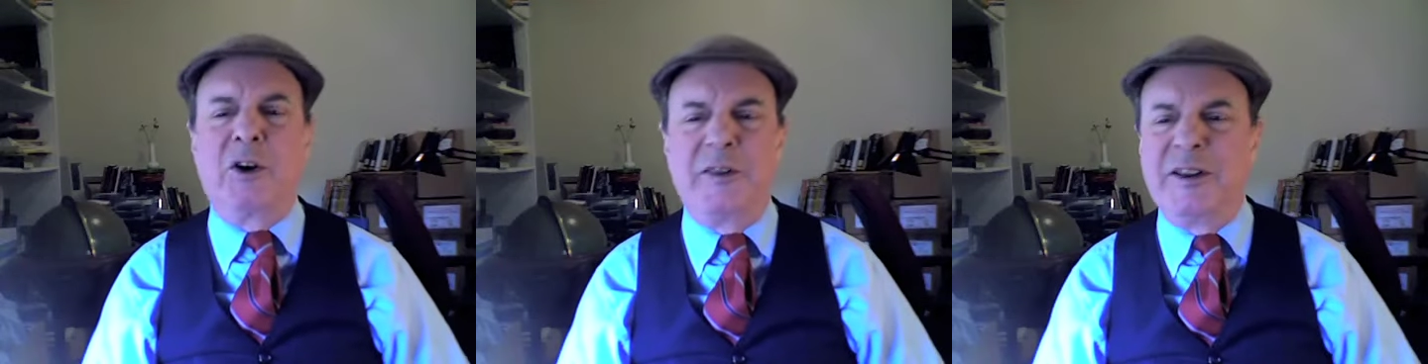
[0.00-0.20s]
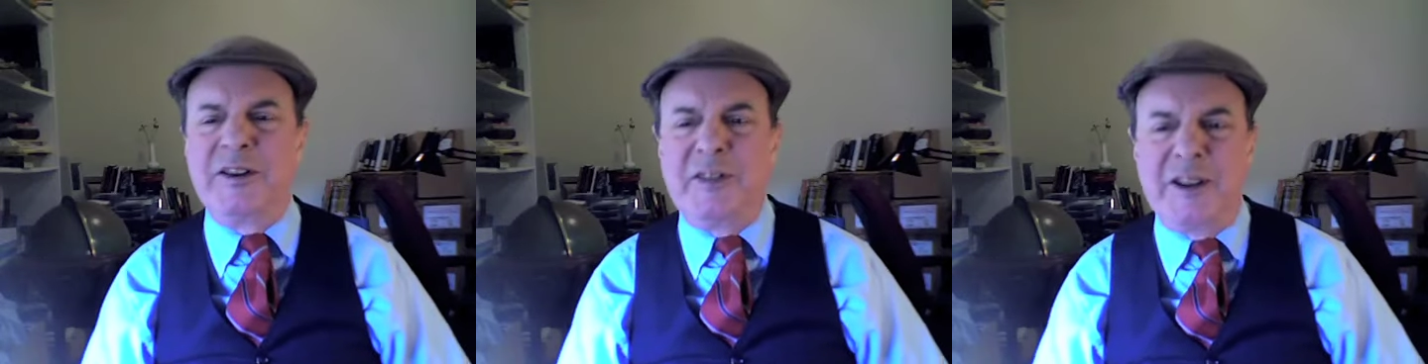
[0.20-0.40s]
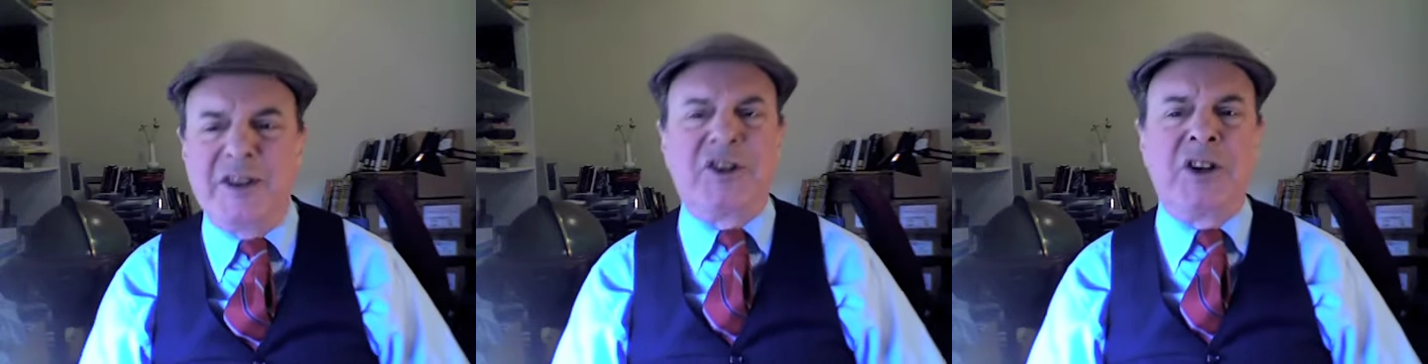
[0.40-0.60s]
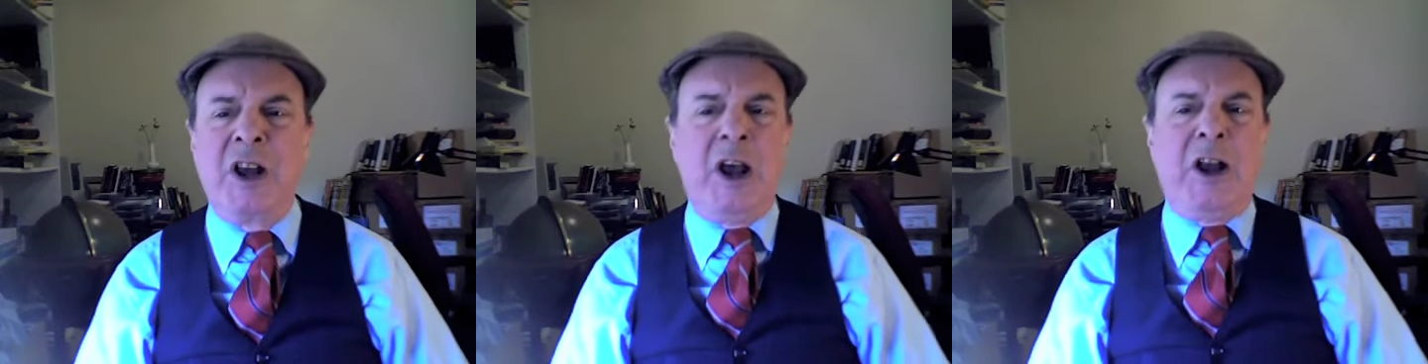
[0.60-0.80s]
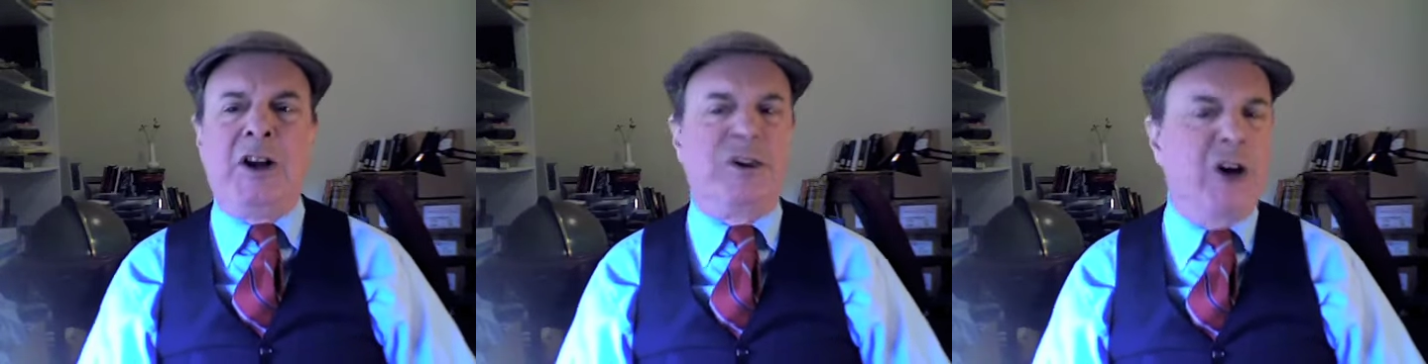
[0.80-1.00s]
this
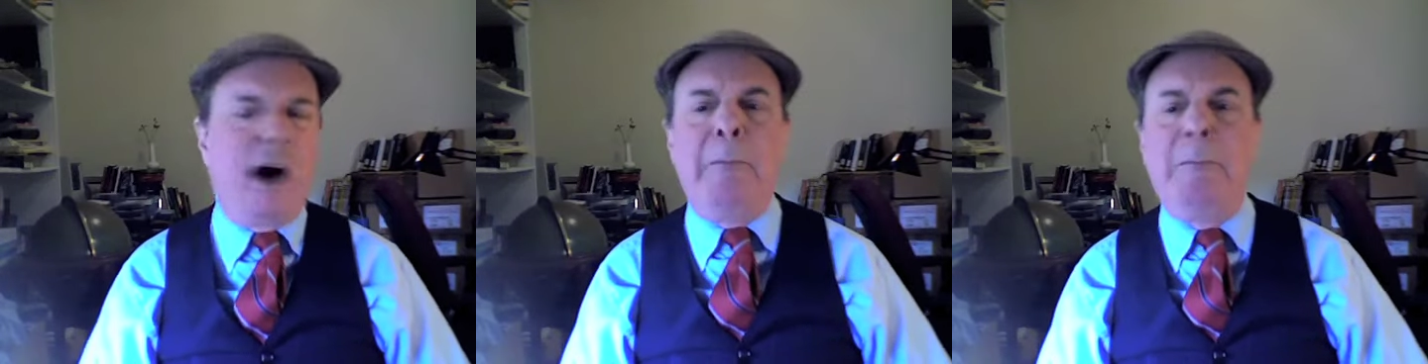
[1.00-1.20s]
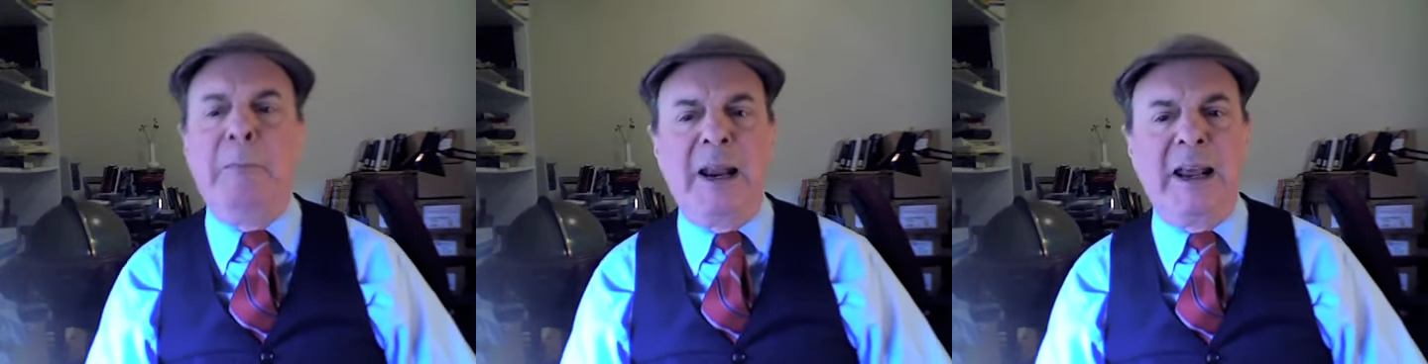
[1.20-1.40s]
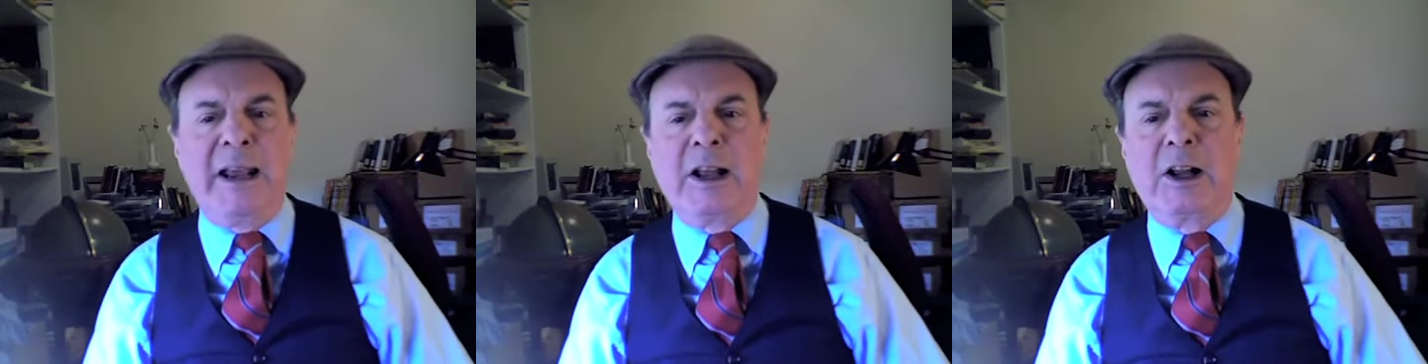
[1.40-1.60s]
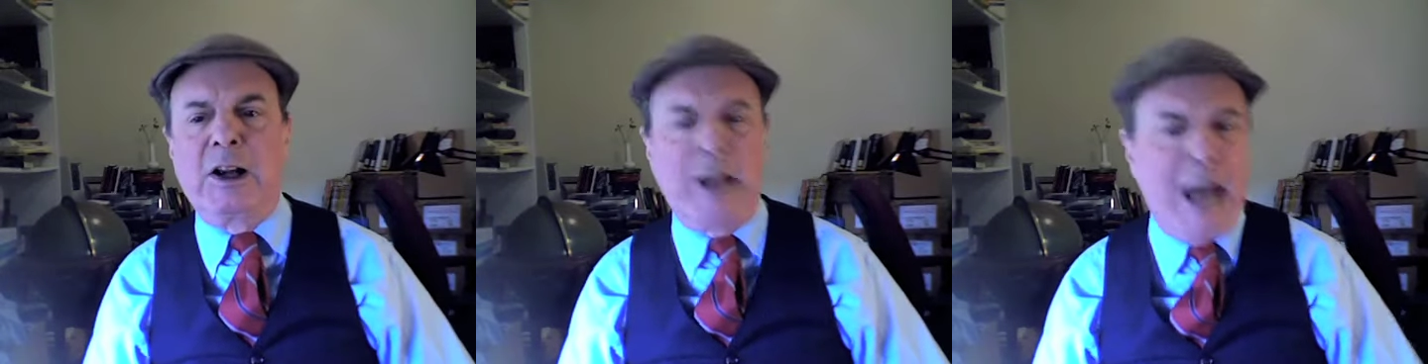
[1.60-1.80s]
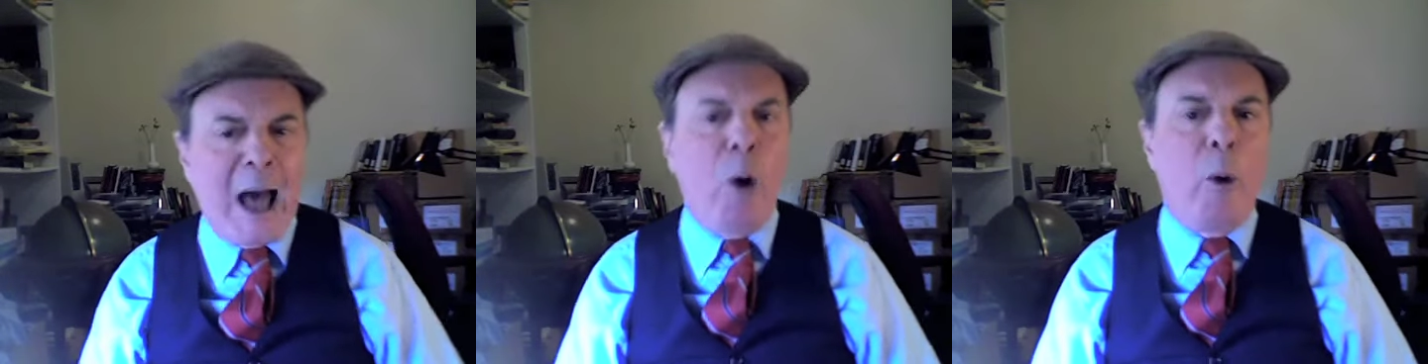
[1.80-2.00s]
tumbling
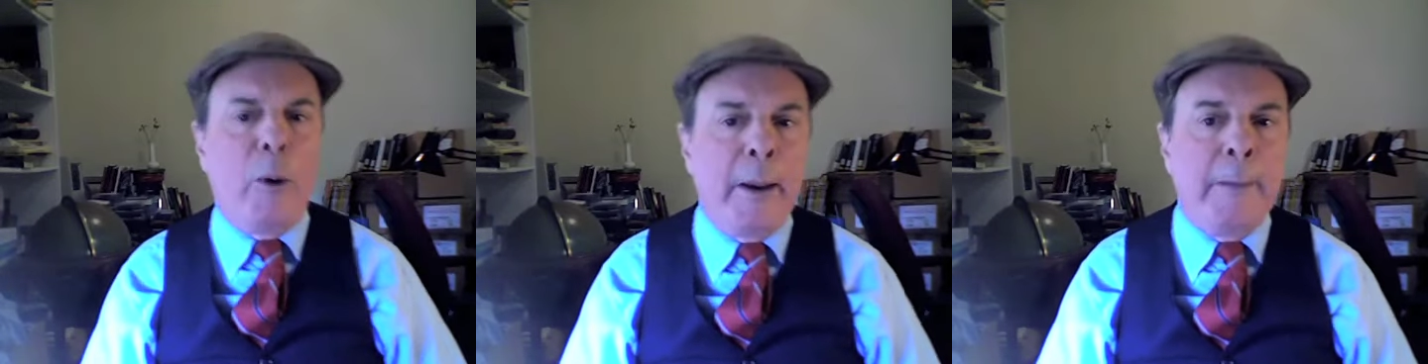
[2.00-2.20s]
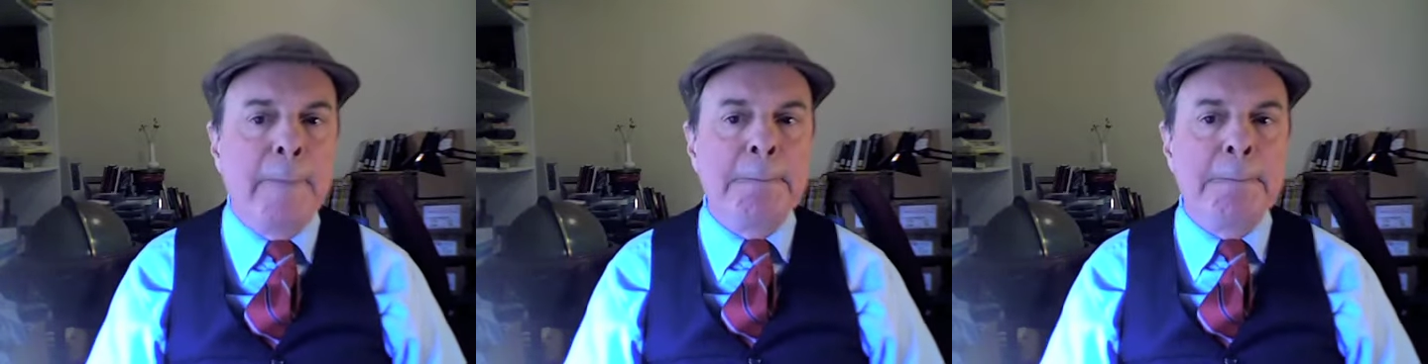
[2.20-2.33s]
clown.